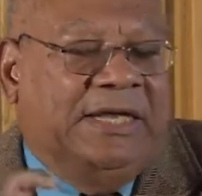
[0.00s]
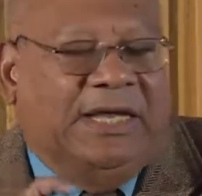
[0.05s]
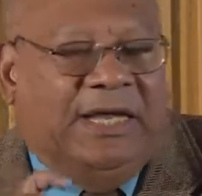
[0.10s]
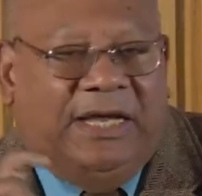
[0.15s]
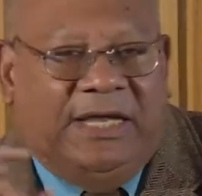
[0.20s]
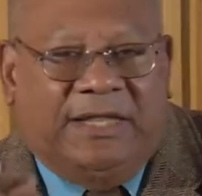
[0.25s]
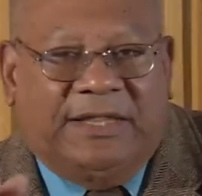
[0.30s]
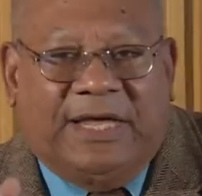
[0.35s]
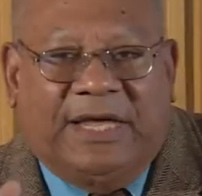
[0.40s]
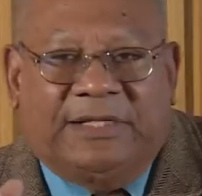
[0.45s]

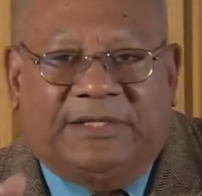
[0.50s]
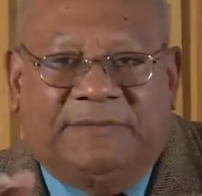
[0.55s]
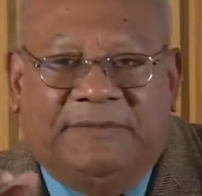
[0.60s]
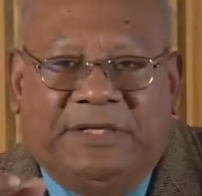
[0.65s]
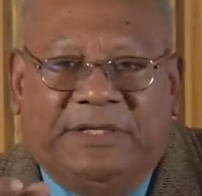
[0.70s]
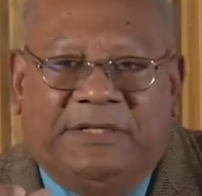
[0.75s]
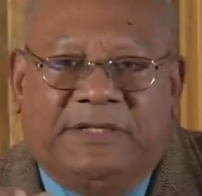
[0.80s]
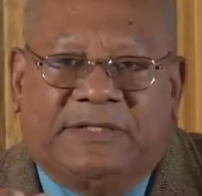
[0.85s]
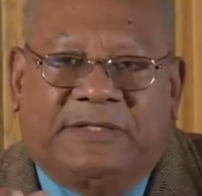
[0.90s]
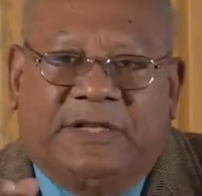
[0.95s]
Uh, that
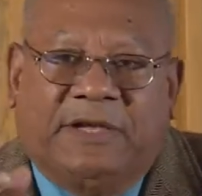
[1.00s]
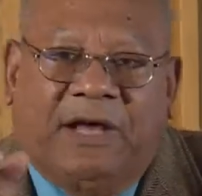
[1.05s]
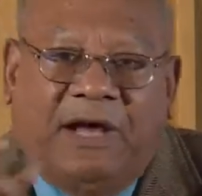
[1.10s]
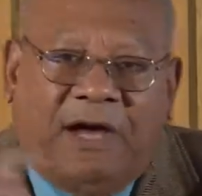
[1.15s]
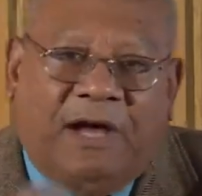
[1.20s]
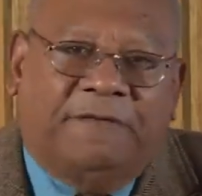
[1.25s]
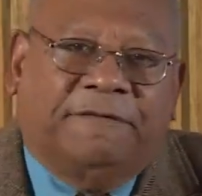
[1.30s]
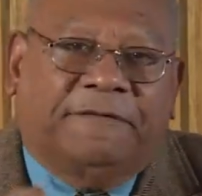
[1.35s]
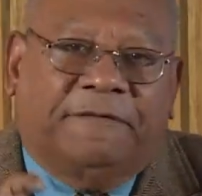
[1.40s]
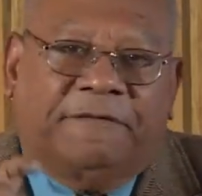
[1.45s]
means
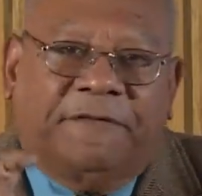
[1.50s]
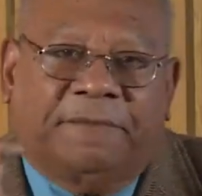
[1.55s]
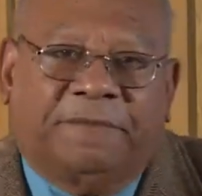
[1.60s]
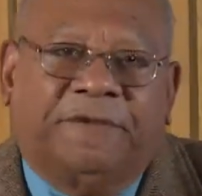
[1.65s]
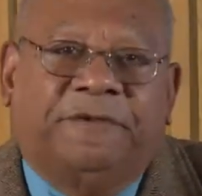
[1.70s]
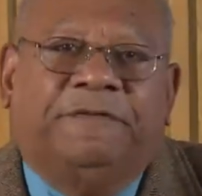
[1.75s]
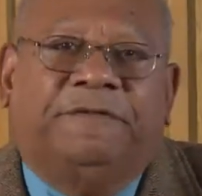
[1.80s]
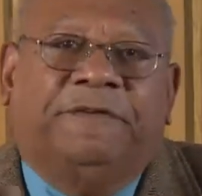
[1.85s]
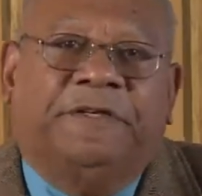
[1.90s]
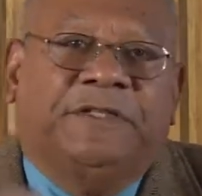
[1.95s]
half of the
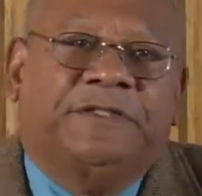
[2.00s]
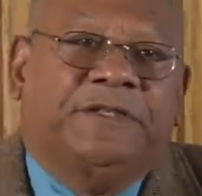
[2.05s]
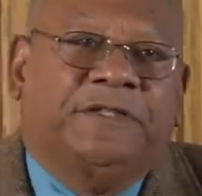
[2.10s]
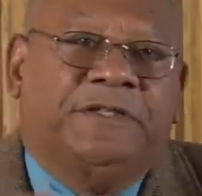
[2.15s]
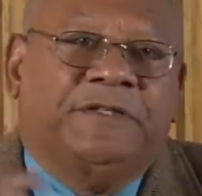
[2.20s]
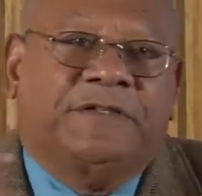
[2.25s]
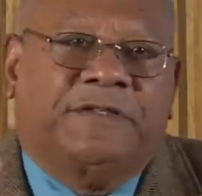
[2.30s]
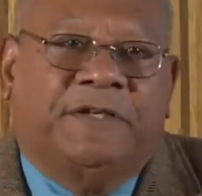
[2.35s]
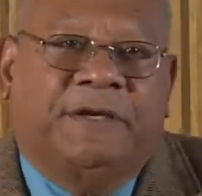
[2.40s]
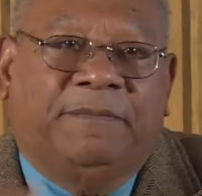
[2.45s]
proofage
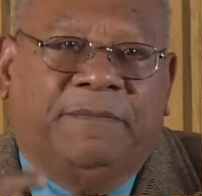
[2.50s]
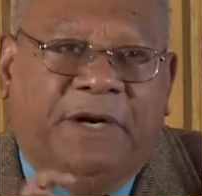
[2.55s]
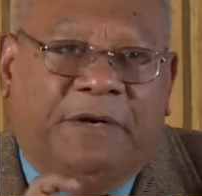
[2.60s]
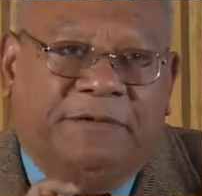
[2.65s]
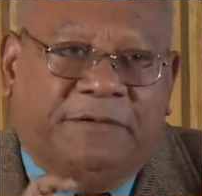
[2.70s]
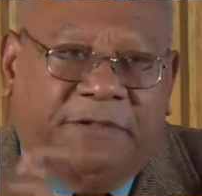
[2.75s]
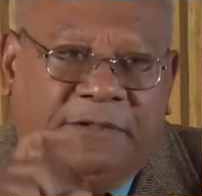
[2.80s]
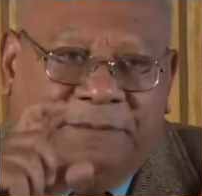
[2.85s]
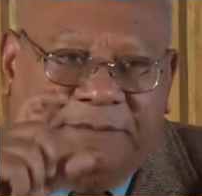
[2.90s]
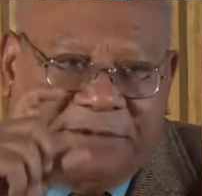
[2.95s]
is the
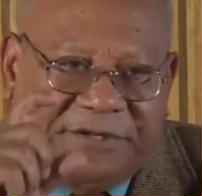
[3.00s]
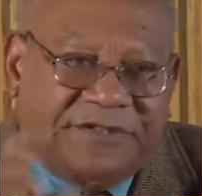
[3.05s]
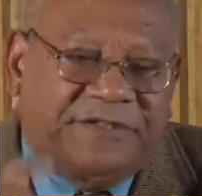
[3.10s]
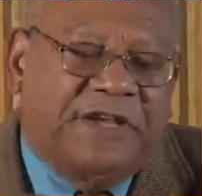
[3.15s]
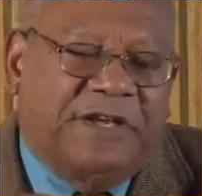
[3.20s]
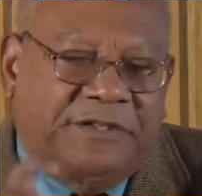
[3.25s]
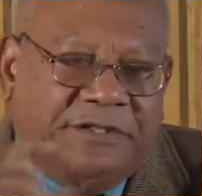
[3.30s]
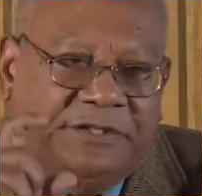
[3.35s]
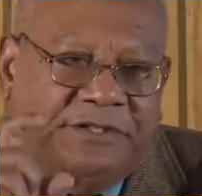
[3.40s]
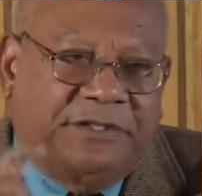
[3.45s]
amount, the
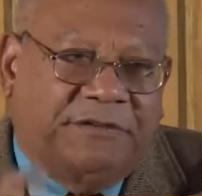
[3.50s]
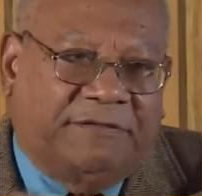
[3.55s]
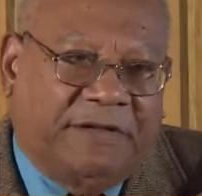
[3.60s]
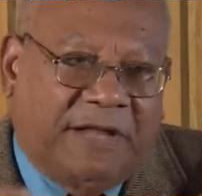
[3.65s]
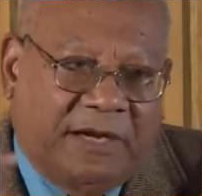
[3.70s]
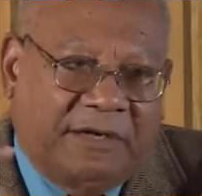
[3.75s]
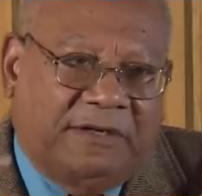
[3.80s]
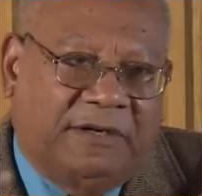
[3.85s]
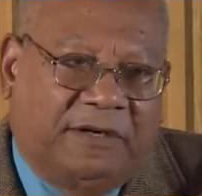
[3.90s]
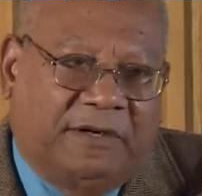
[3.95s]
percentage of
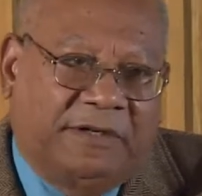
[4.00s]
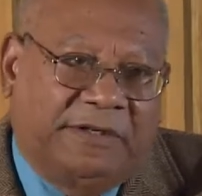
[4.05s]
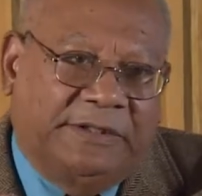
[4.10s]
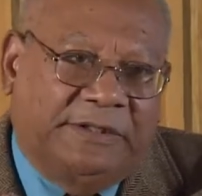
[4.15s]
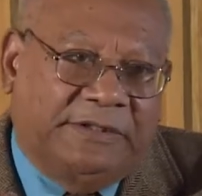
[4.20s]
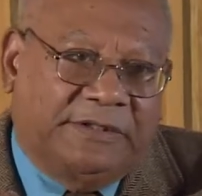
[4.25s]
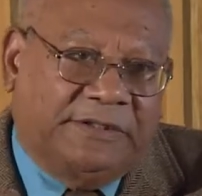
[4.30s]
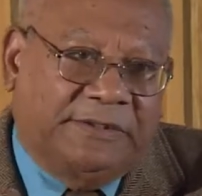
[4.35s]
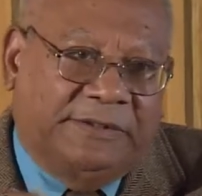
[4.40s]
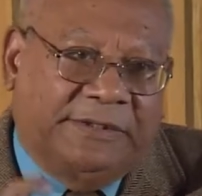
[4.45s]
alcohol
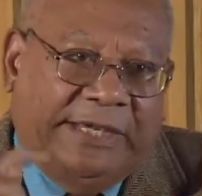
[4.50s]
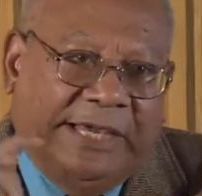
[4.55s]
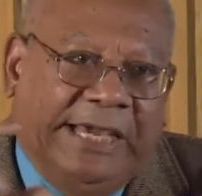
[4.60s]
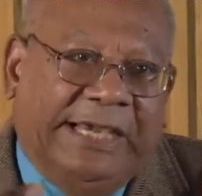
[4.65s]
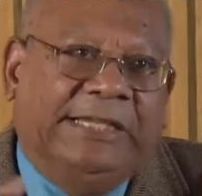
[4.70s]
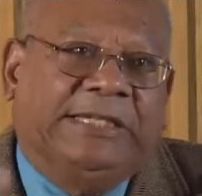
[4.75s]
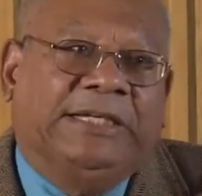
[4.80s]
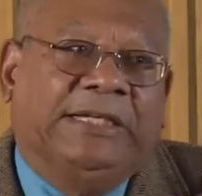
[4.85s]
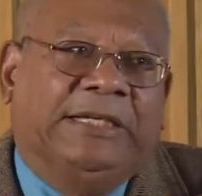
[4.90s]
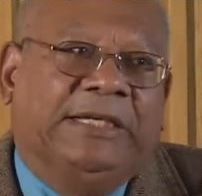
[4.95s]
in. So an
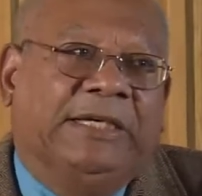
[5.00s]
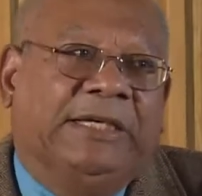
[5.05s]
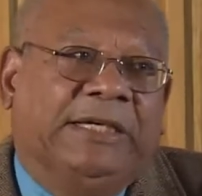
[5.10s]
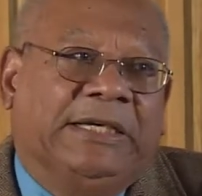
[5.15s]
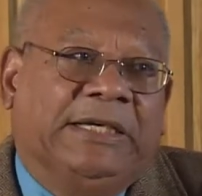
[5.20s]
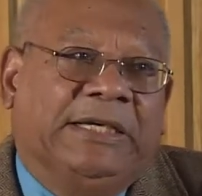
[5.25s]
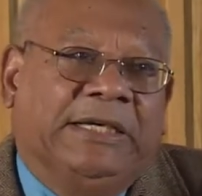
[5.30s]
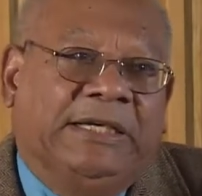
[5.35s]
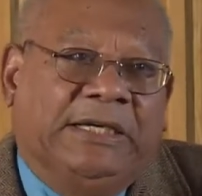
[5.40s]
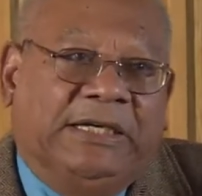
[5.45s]
80
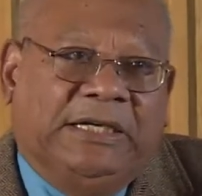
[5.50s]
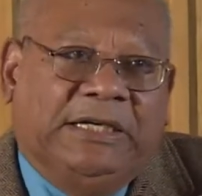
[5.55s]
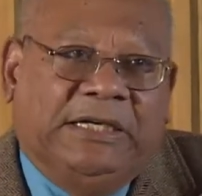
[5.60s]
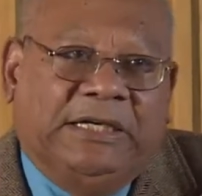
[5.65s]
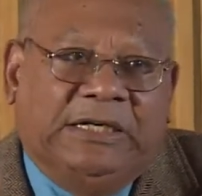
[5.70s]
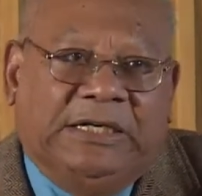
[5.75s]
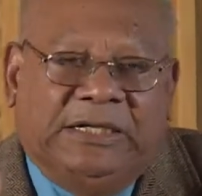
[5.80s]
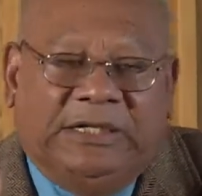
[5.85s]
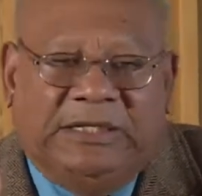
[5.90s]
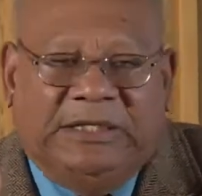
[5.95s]

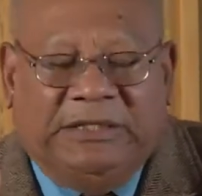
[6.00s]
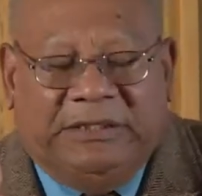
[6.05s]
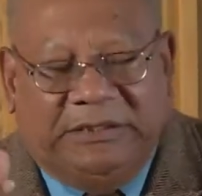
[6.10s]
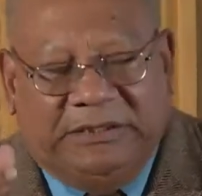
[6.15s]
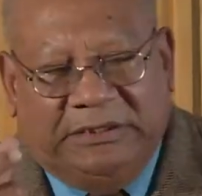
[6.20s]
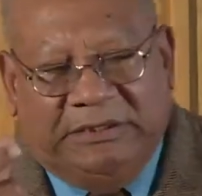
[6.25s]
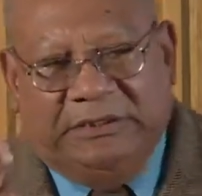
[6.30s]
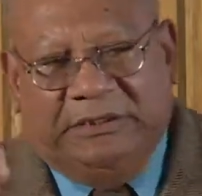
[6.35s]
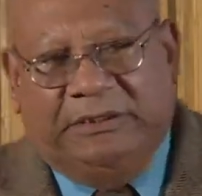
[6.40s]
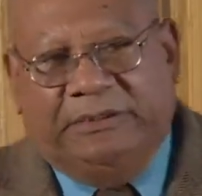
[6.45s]
uh,
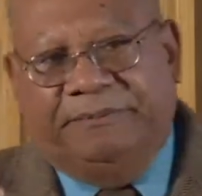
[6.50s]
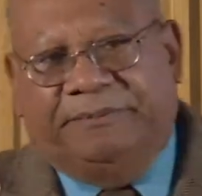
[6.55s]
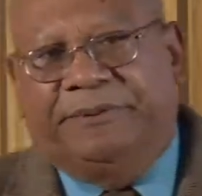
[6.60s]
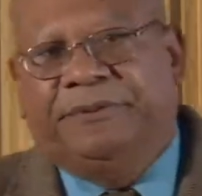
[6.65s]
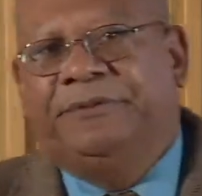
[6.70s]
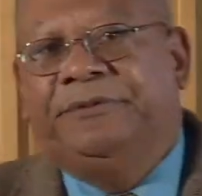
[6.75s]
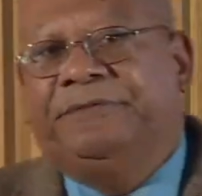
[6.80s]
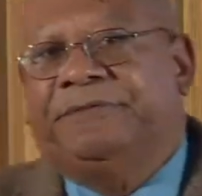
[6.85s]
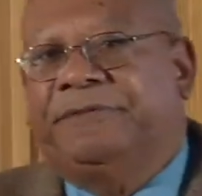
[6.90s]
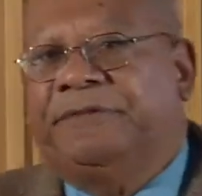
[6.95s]

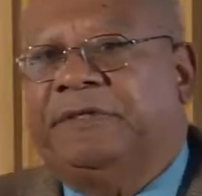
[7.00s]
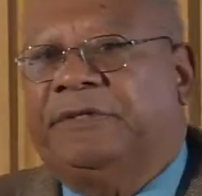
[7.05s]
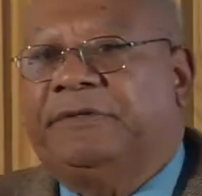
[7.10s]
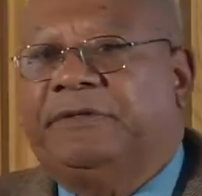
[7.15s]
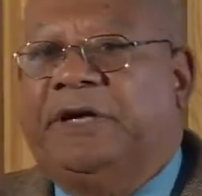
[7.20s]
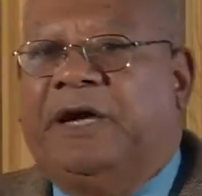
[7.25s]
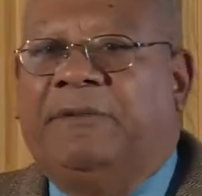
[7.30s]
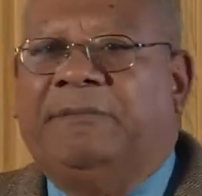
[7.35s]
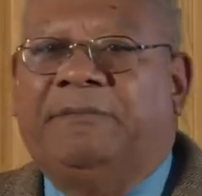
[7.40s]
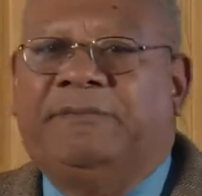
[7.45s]
proof
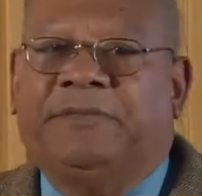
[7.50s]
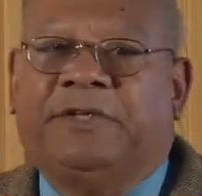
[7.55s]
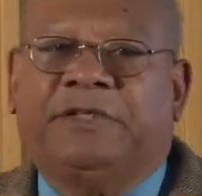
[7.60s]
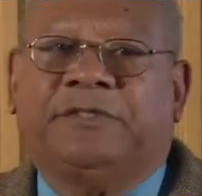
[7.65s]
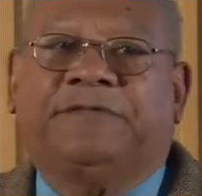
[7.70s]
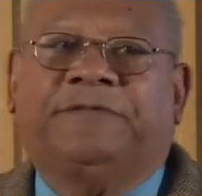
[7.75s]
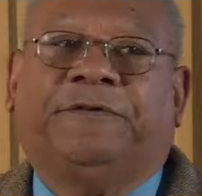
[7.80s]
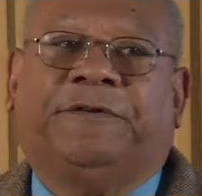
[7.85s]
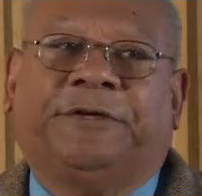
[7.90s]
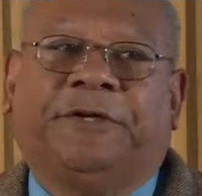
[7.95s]
rum
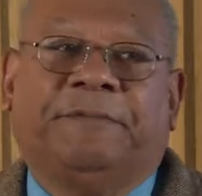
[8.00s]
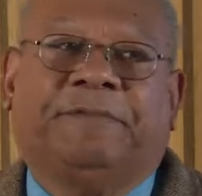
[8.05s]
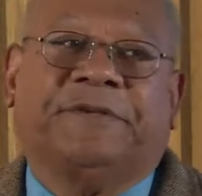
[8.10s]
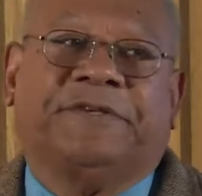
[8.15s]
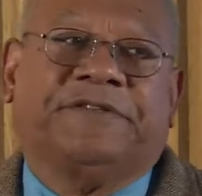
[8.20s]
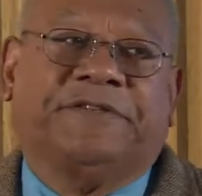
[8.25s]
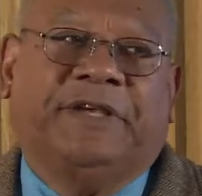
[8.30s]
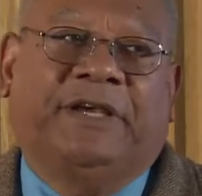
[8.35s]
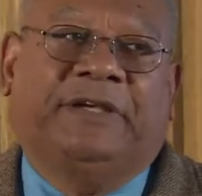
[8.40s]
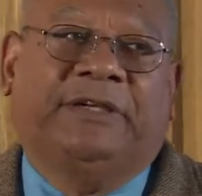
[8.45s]
is
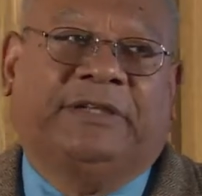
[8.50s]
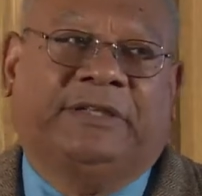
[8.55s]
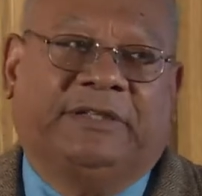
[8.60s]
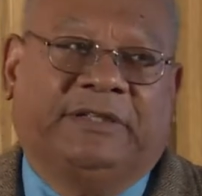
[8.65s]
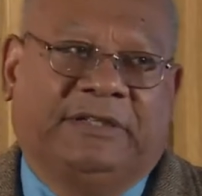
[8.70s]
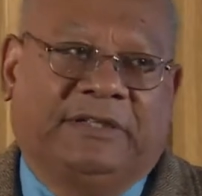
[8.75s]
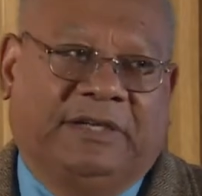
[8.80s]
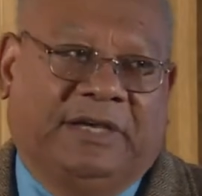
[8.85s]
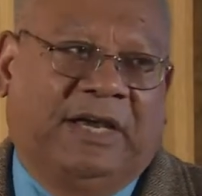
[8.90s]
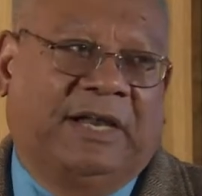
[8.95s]
40%
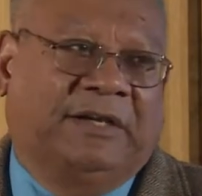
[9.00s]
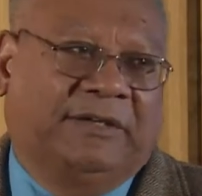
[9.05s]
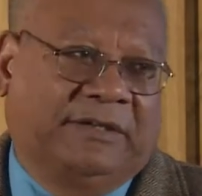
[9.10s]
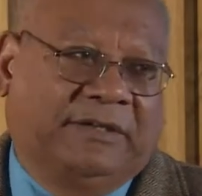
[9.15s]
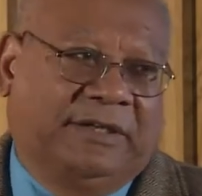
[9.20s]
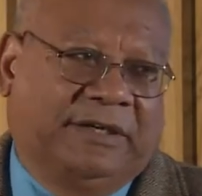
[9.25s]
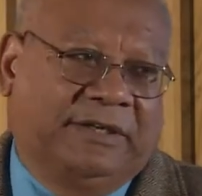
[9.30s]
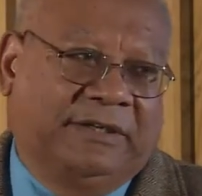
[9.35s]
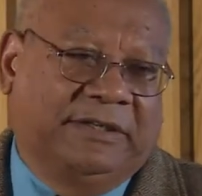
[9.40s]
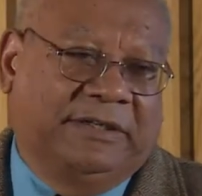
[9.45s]

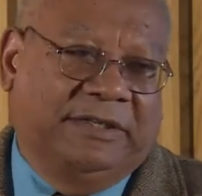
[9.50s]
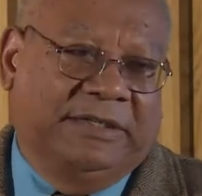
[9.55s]
alcohol.